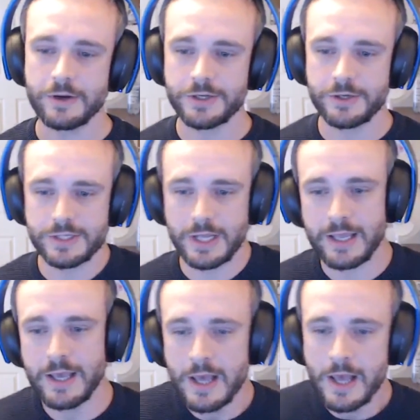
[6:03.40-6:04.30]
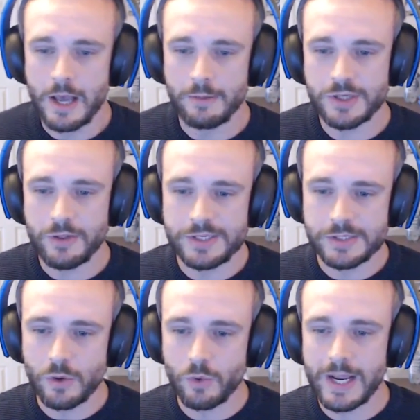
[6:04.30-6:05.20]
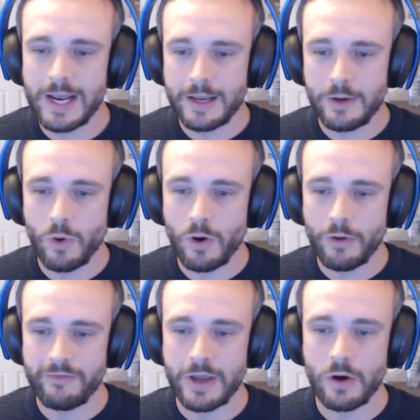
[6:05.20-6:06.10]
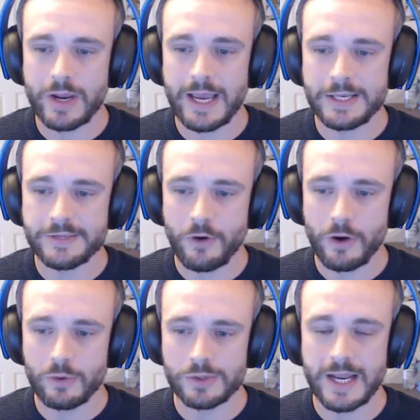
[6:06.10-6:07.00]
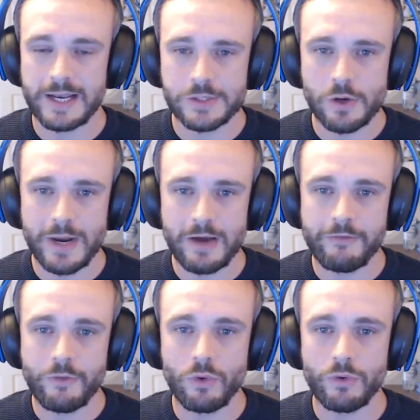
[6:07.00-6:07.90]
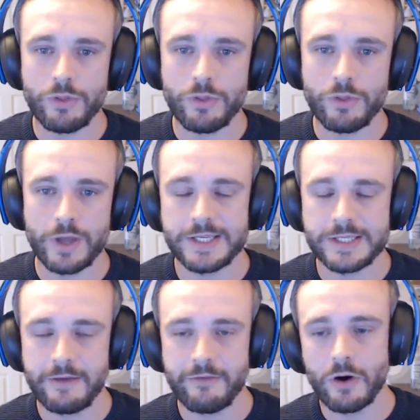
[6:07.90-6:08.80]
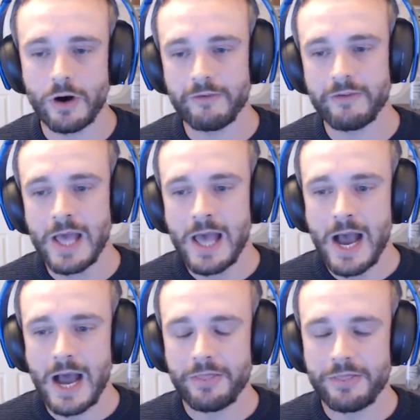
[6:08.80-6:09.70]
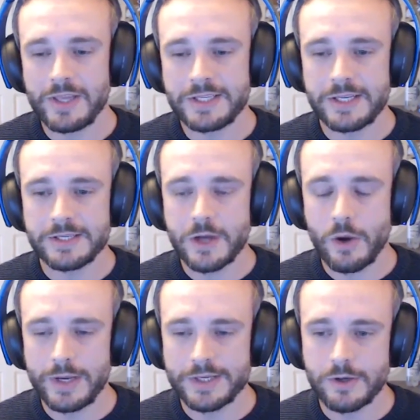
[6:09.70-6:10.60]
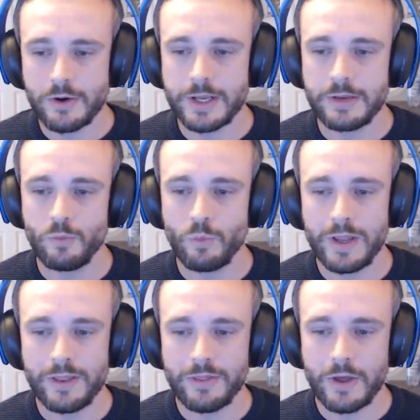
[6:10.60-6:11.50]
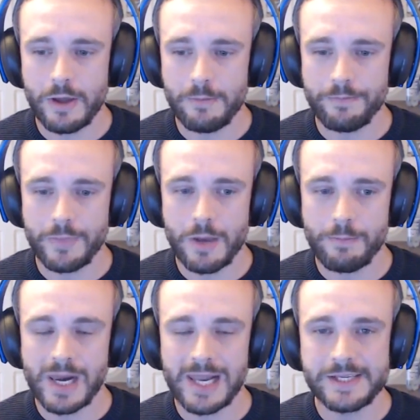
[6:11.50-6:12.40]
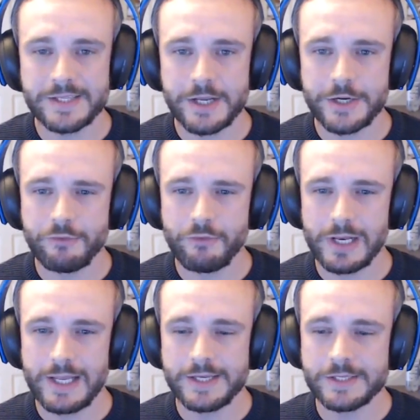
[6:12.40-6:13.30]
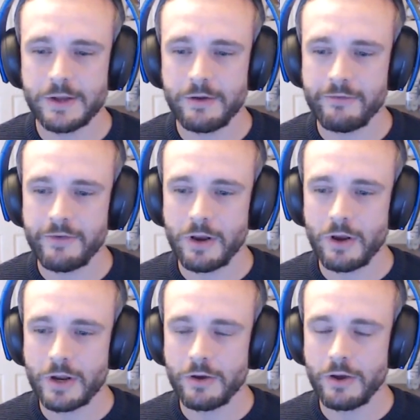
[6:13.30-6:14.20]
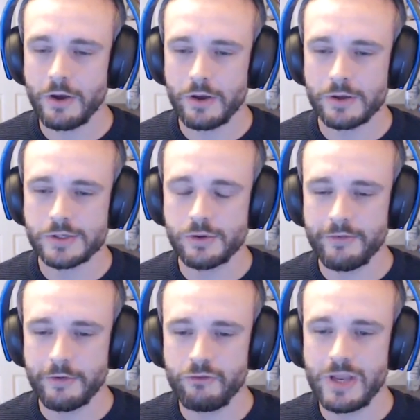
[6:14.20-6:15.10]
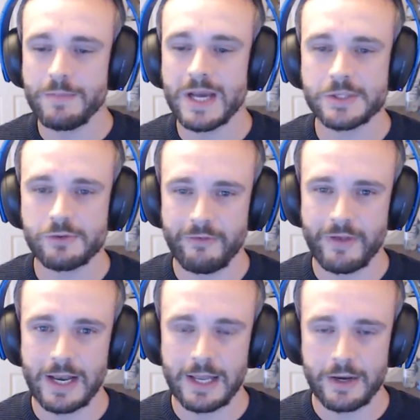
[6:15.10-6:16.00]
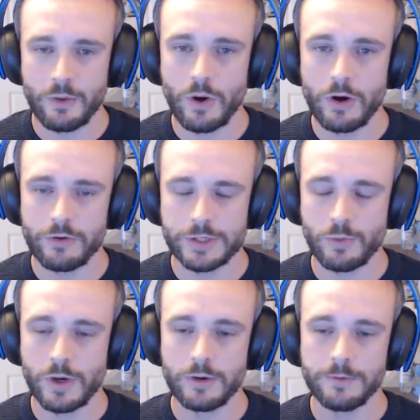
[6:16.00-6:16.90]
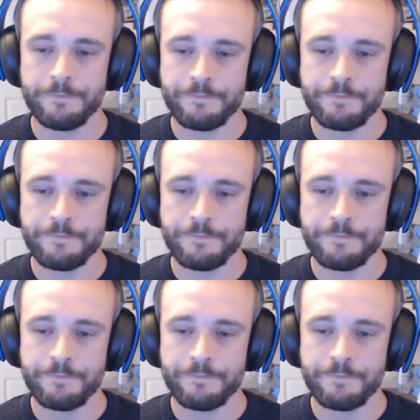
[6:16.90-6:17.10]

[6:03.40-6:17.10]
I should say. So this is called LA Noire, the VR case files, and it's coming out for the HTC Vive, and this is coinciding with a PlayStation release of like a sort of a remaster of LA Noire as well.